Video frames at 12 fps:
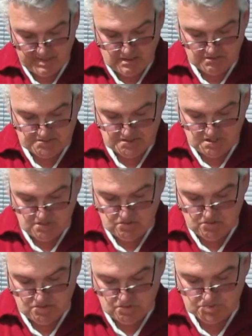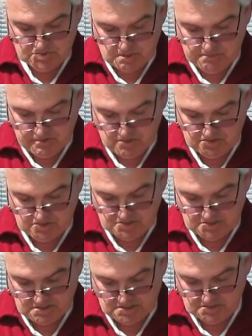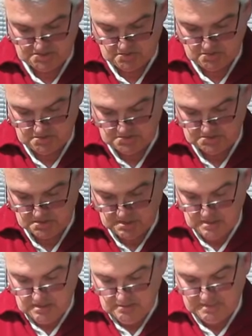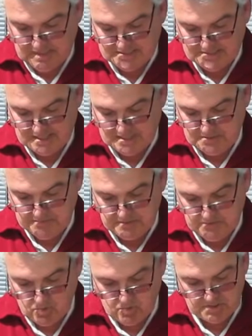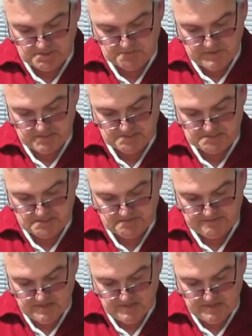I see you can also purchase these scooters, but they tend to be more expensive,